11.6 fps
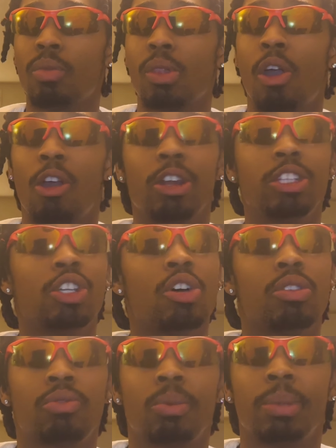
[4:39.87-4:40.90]
I already told
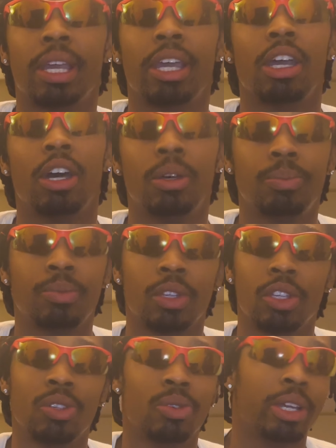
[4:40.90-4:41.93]
him from the get-go,
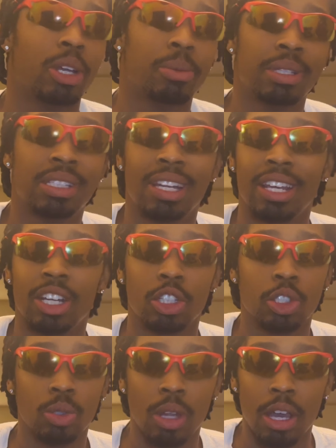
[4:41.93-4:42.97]
you ain't gonna be staying here
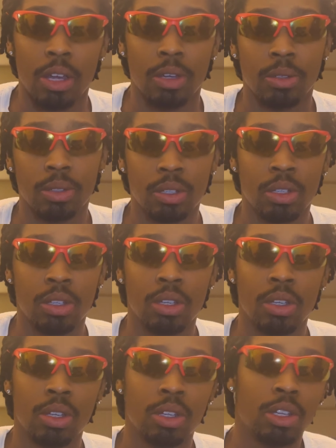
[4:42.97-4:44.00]
too long.
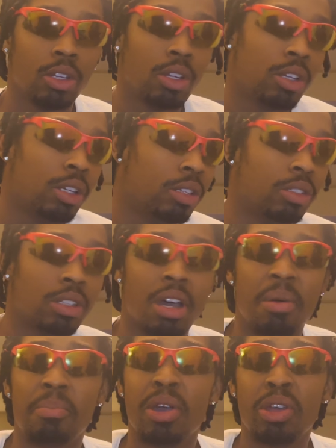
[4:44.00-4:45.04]
Uh, a
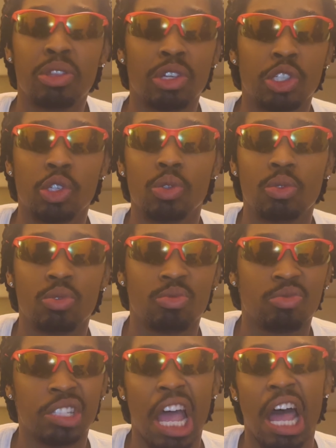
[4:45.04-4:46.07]
month or two
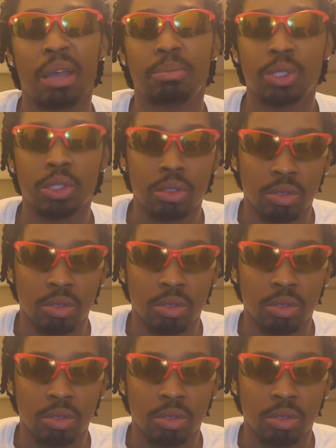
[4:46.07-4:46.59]
tops.